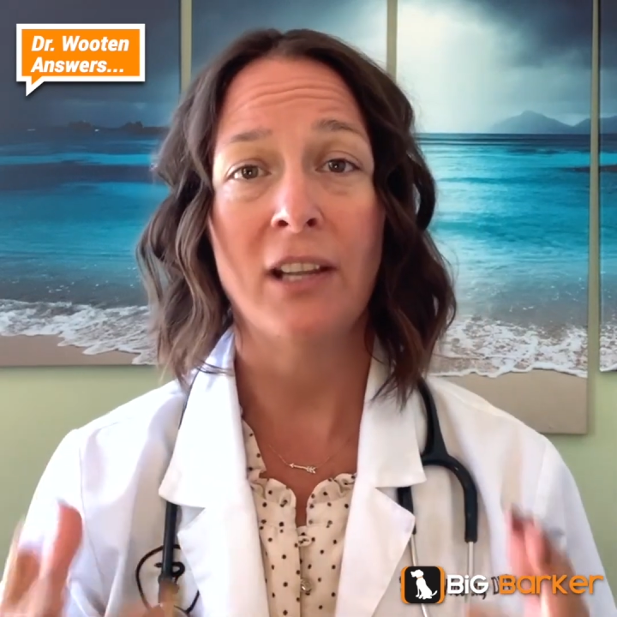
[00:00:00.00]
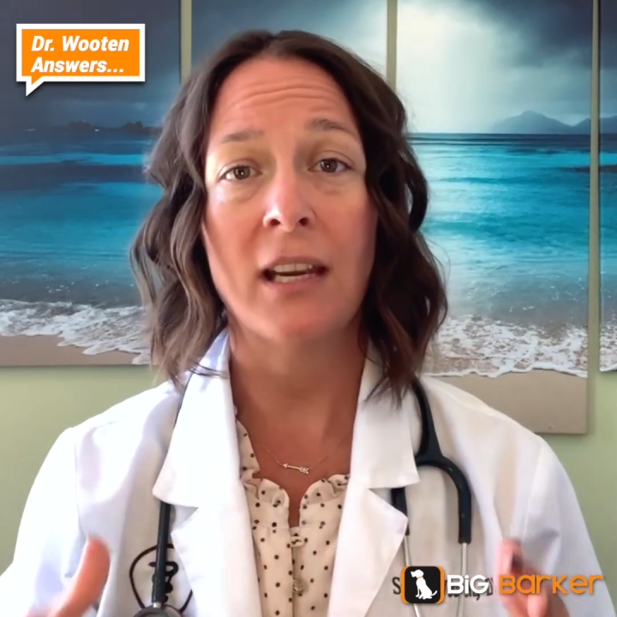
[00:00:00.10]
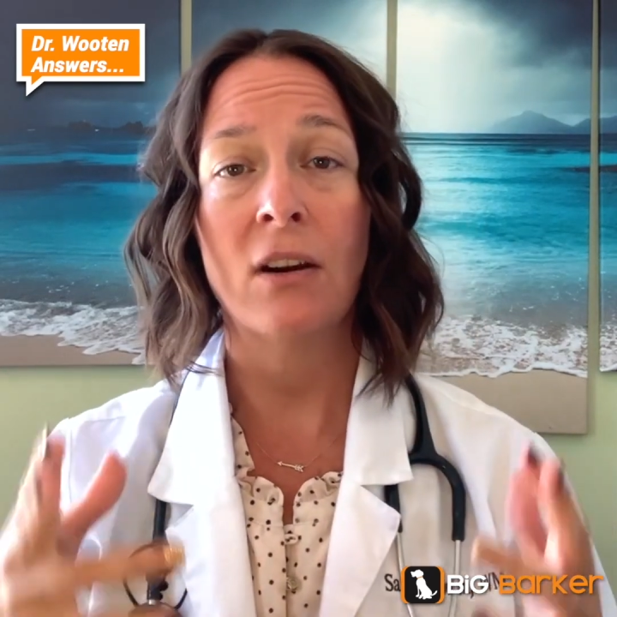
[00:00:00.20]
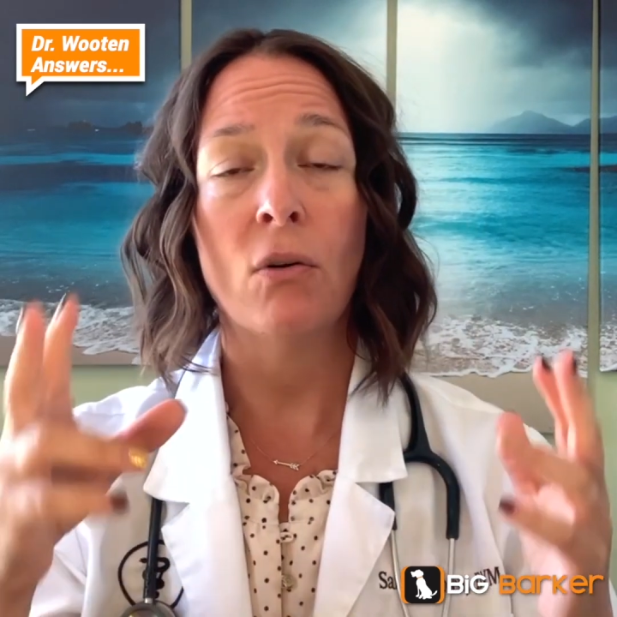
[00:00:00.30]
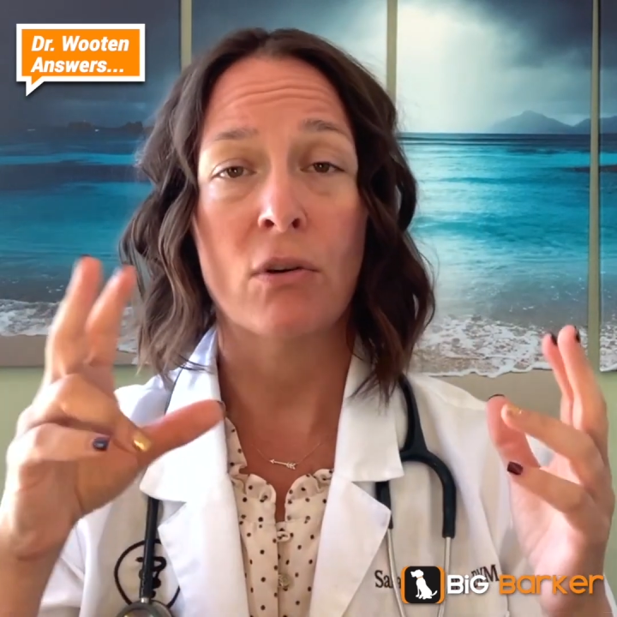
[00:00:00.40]

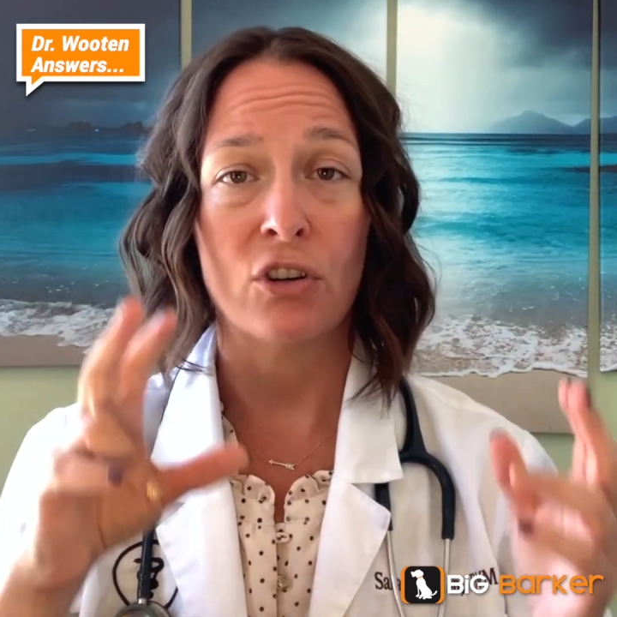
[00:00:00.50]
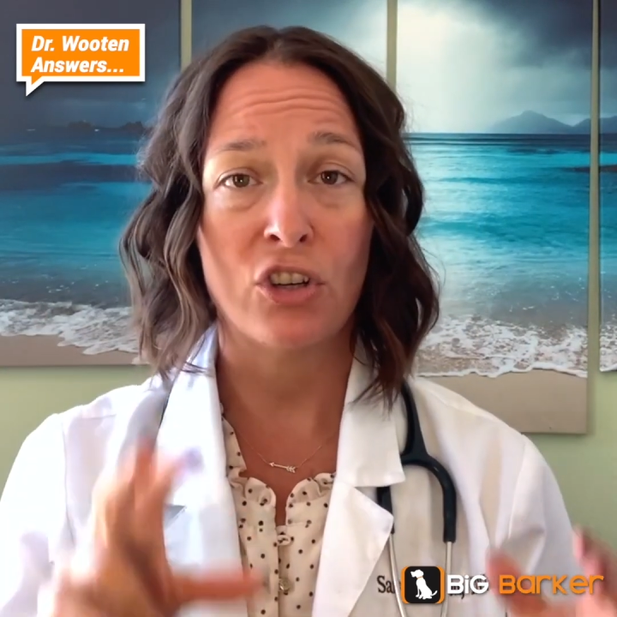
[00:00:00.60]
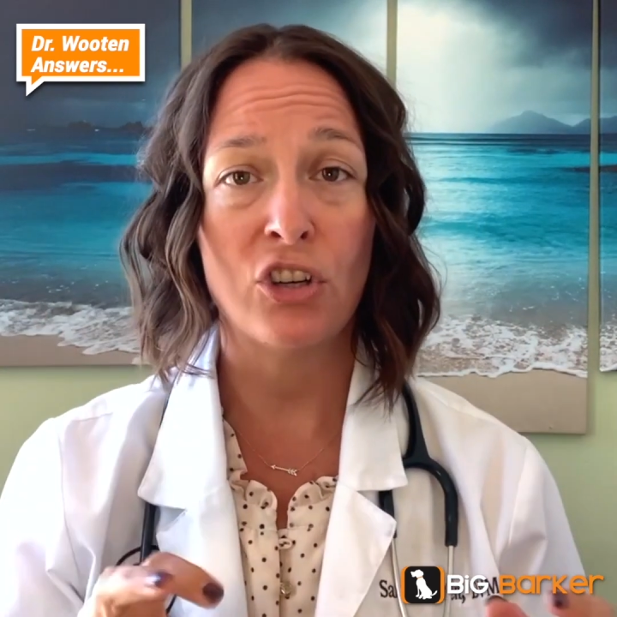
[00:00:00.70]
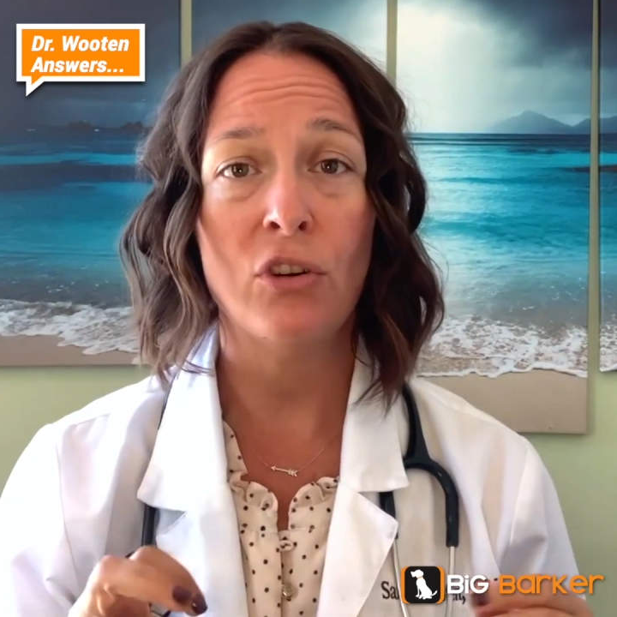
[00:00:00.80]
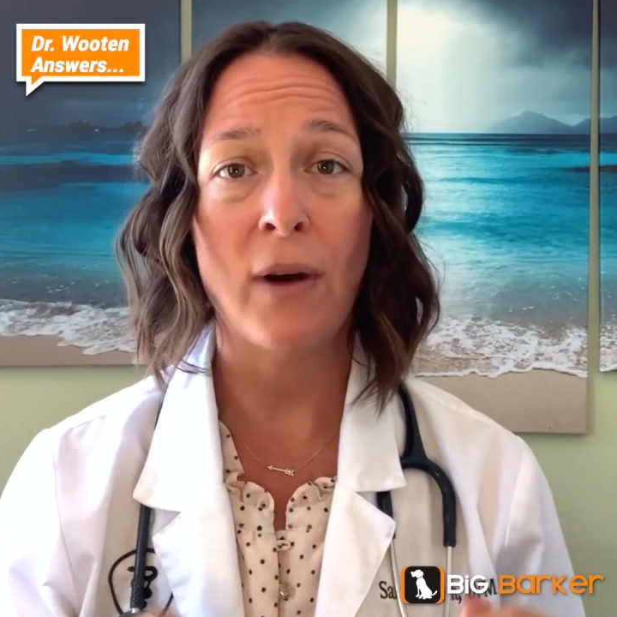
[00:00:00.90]
lick or
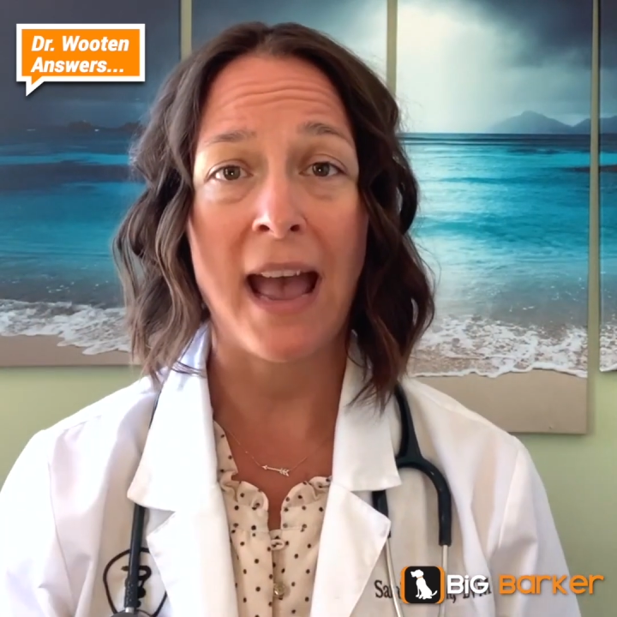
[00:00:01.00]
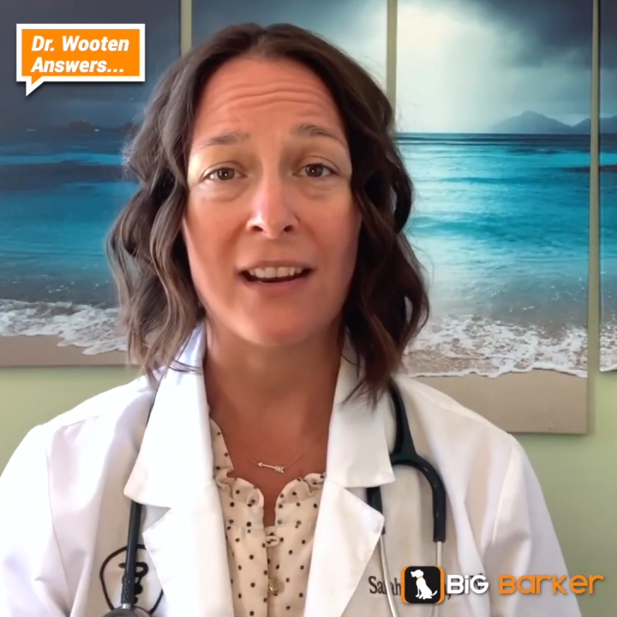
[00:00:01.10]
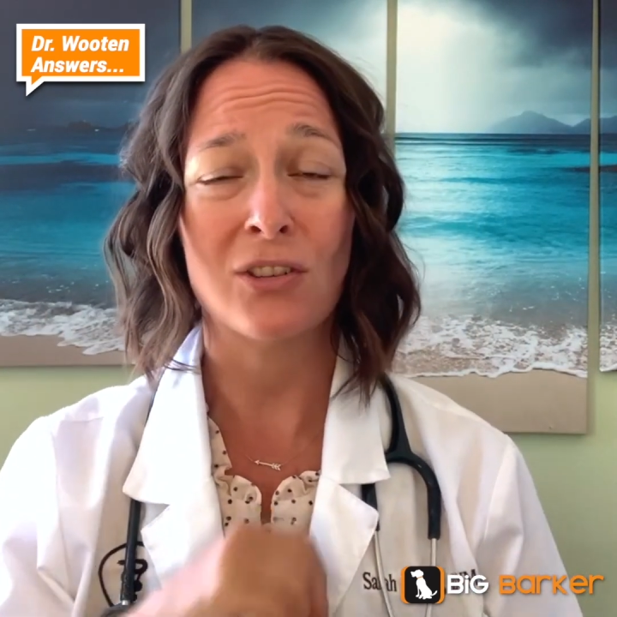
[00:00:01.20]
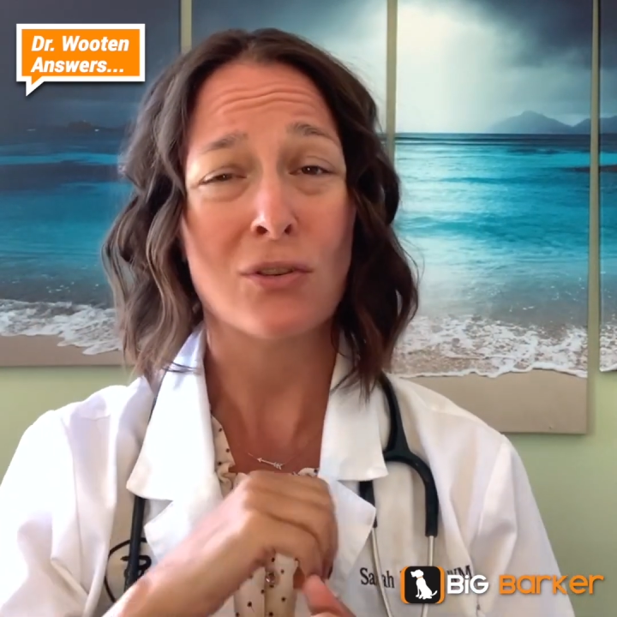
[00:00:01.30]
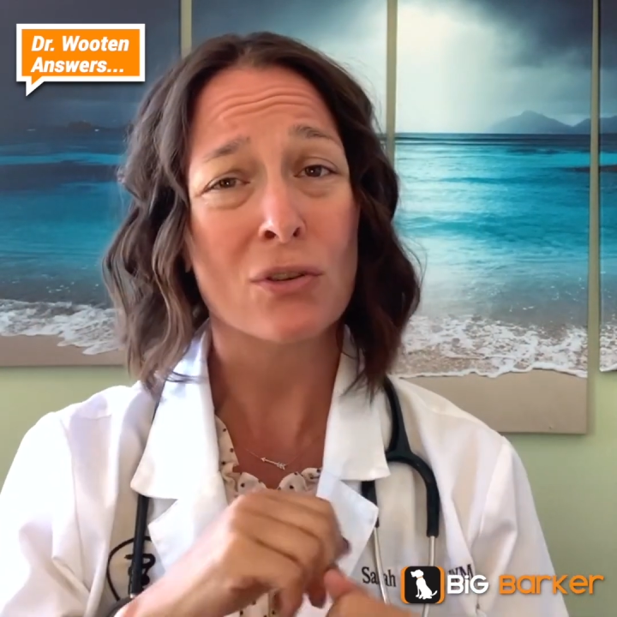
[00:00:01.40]
chew at
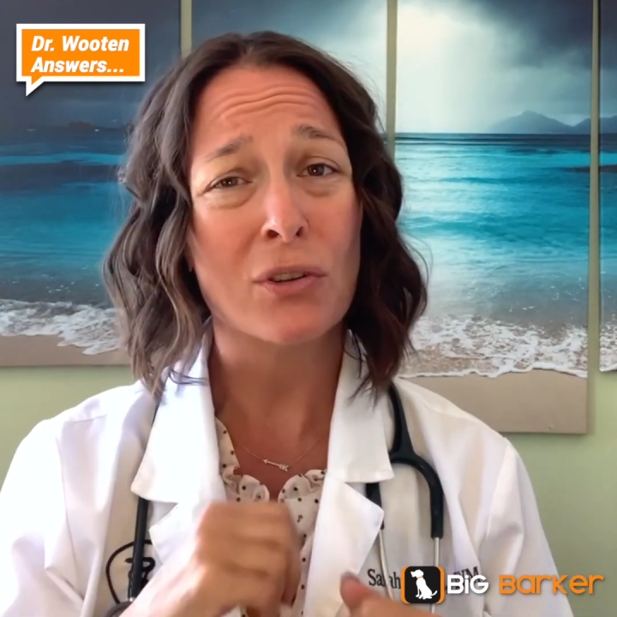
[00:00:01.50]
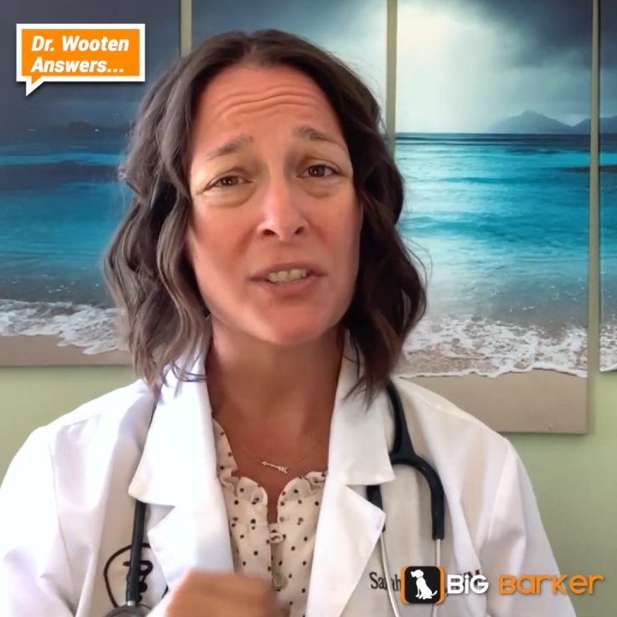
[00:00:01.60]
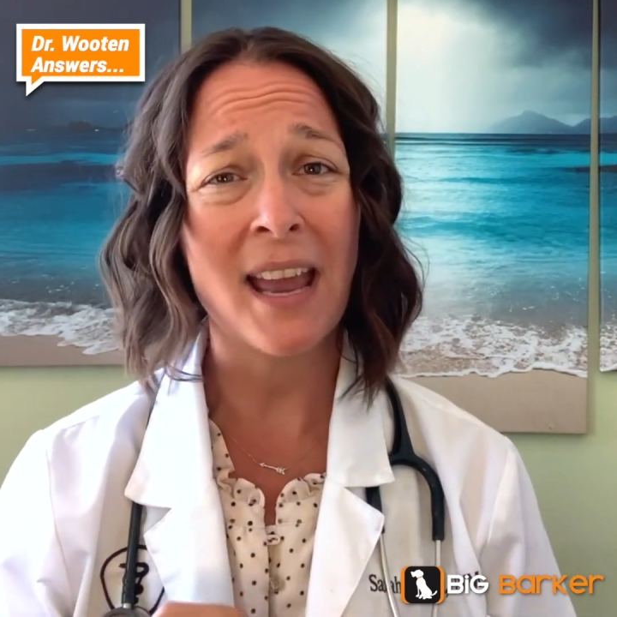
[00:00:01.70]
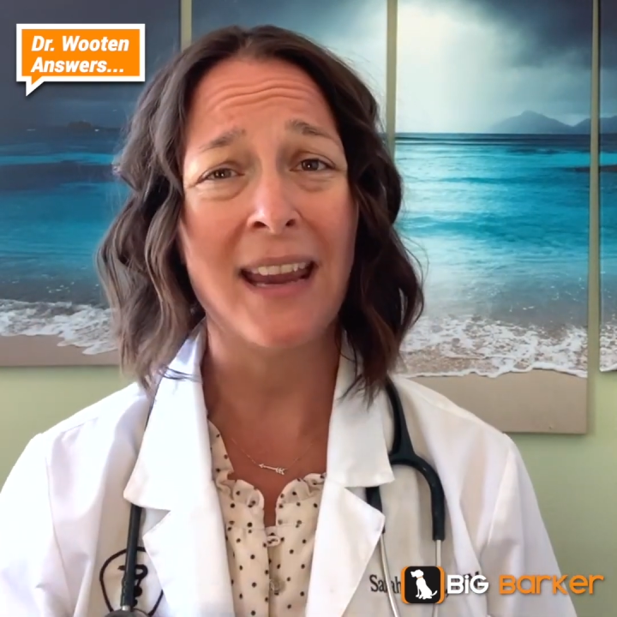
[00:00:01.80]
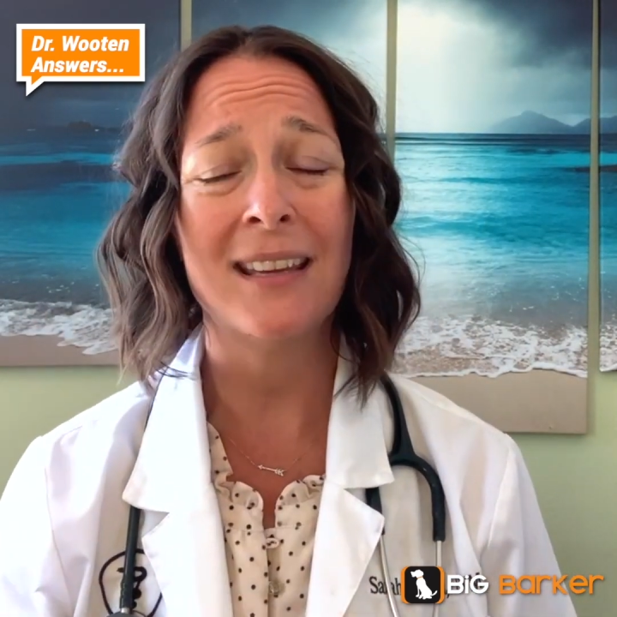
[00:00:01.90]
a surgical
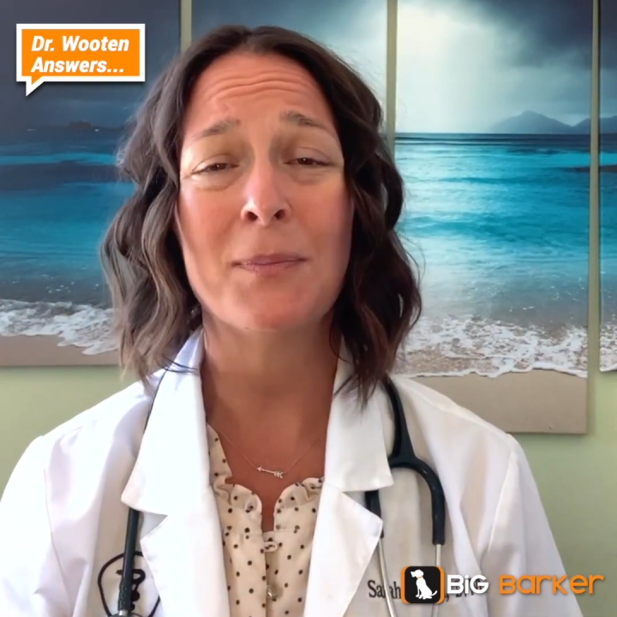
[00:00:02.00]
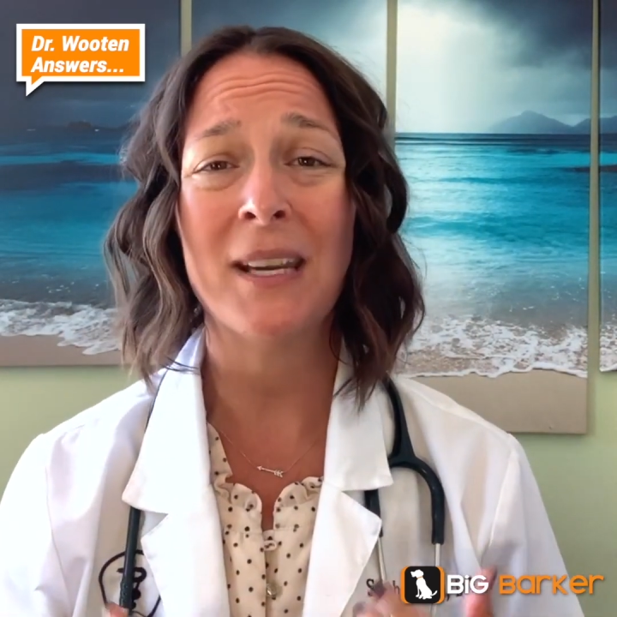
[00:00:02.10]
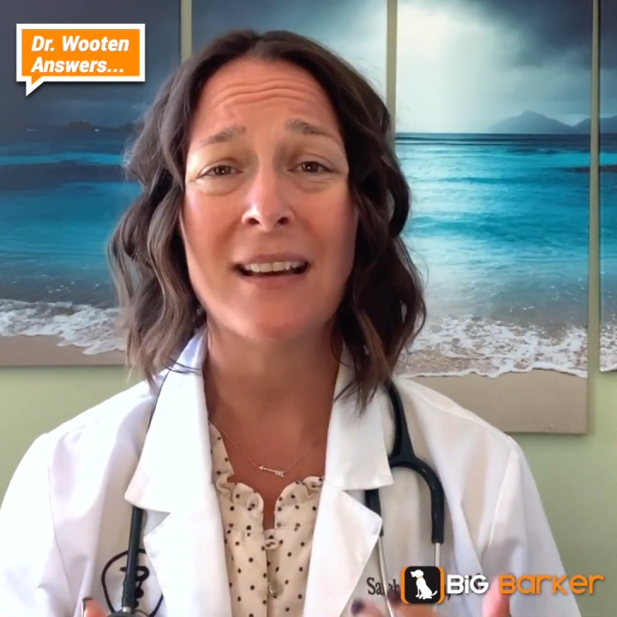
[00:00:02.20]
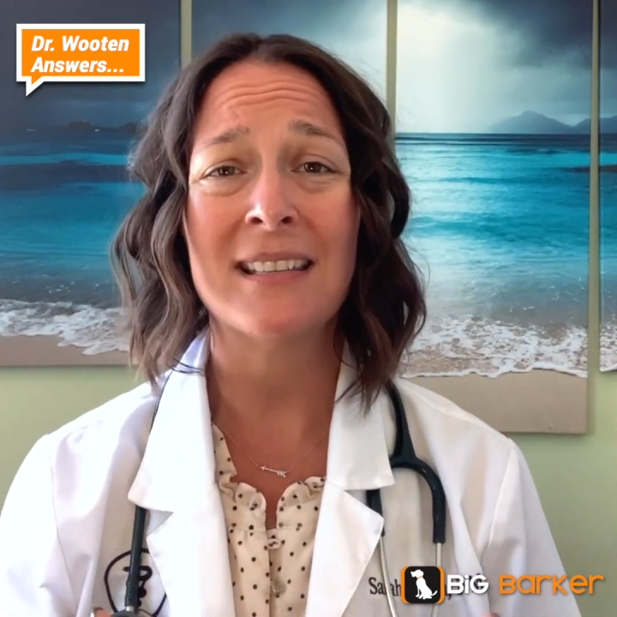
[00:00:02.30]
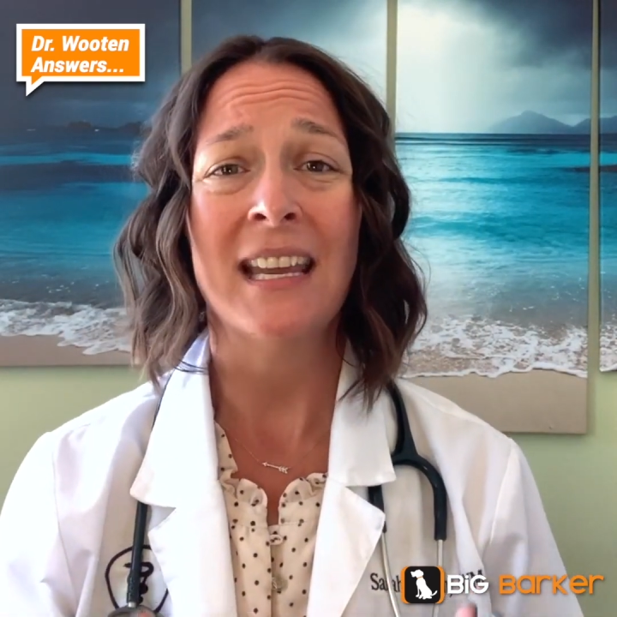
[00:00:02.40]
site is
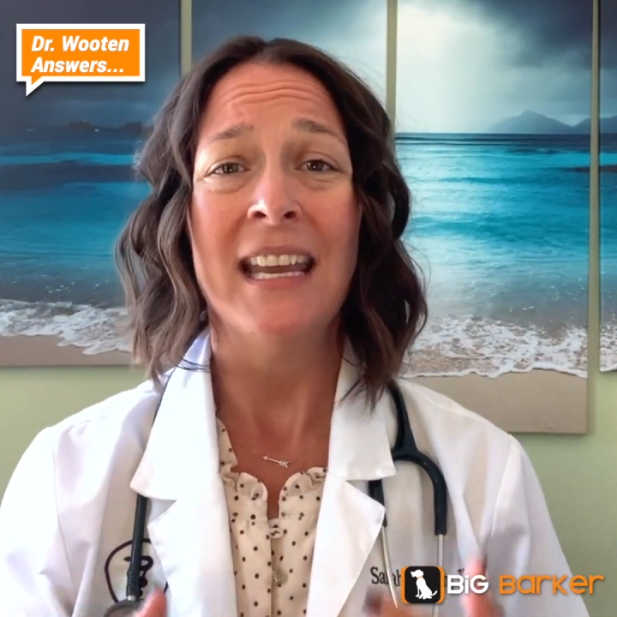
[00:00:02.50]
because